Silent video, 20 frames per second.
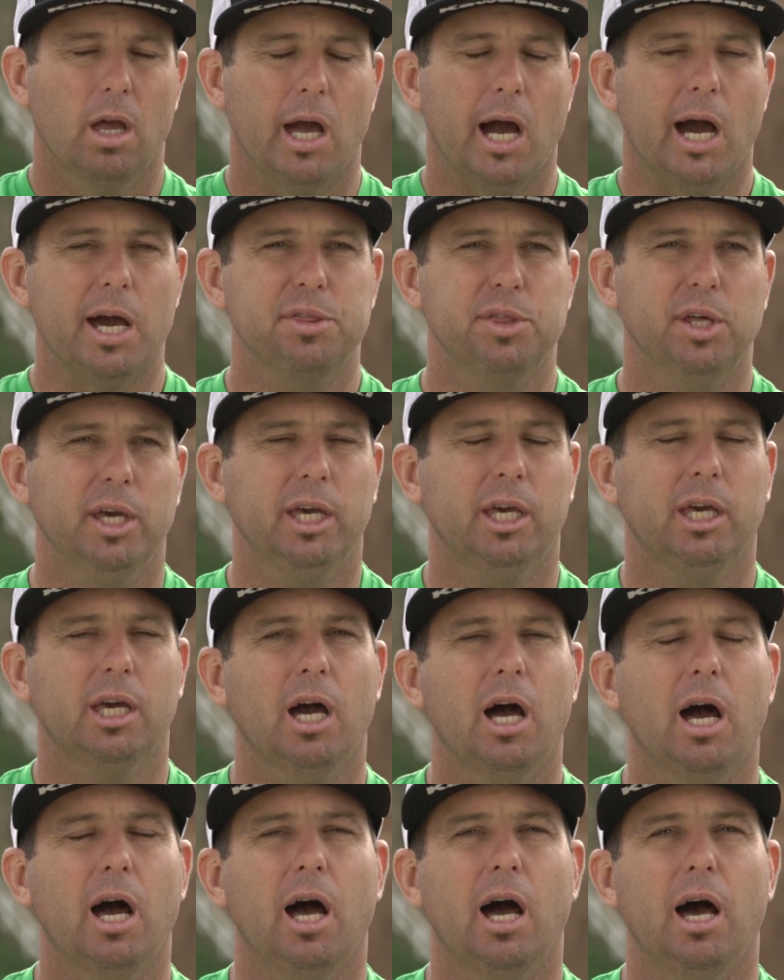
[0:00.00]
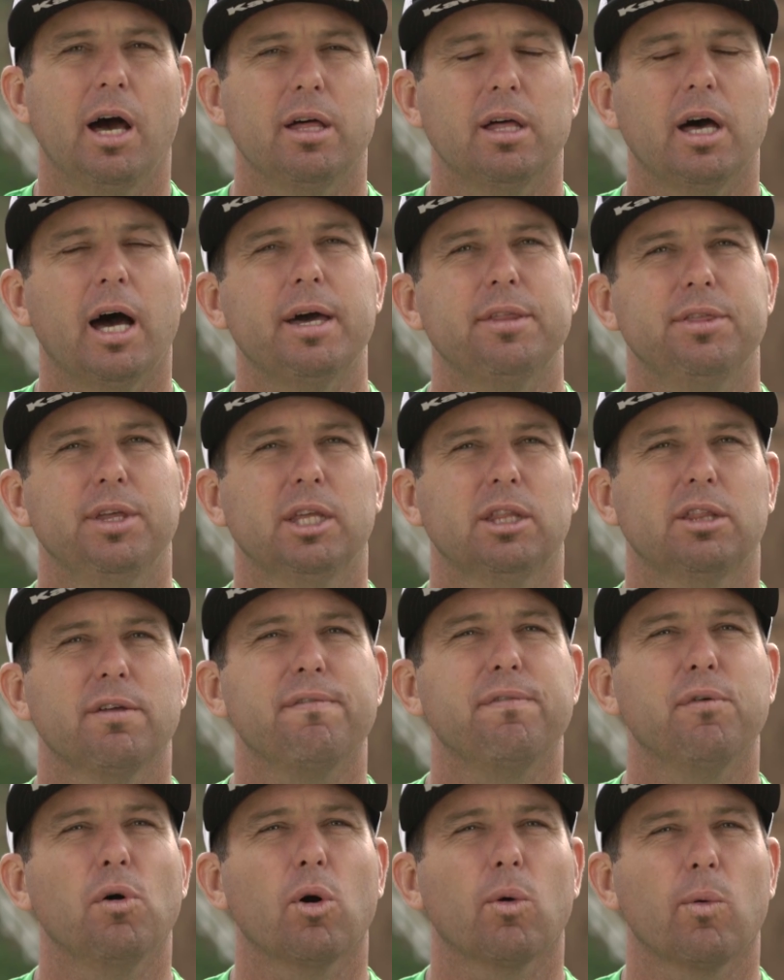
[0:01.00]
I think the
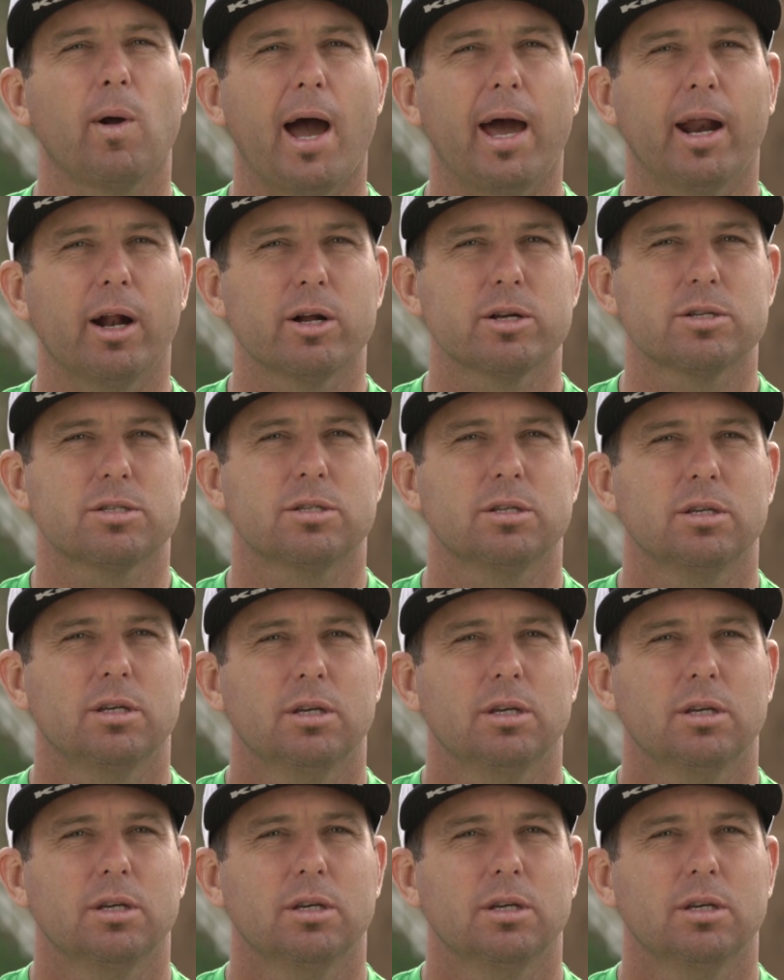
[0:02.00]
4 riders